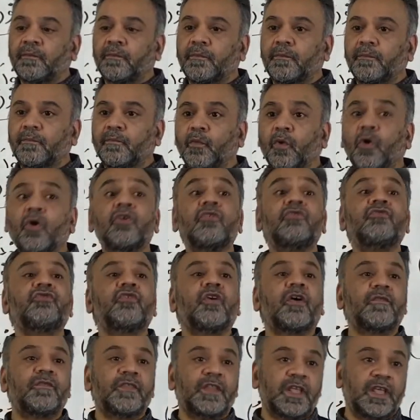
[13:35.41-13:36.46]
Most
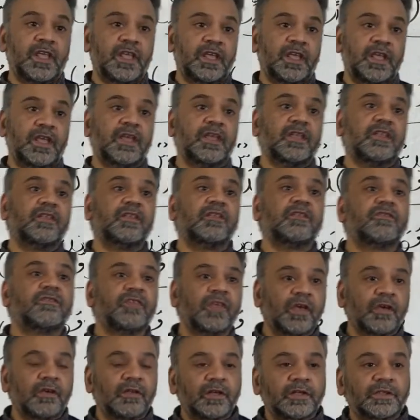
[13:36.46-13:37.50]
of the
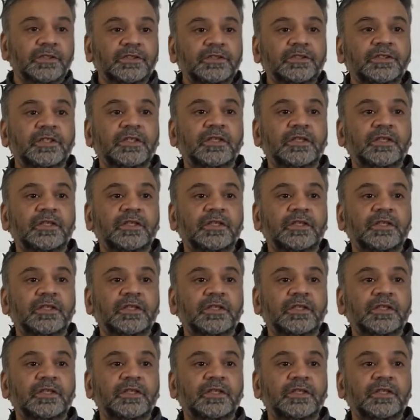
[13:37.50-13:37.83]
singulars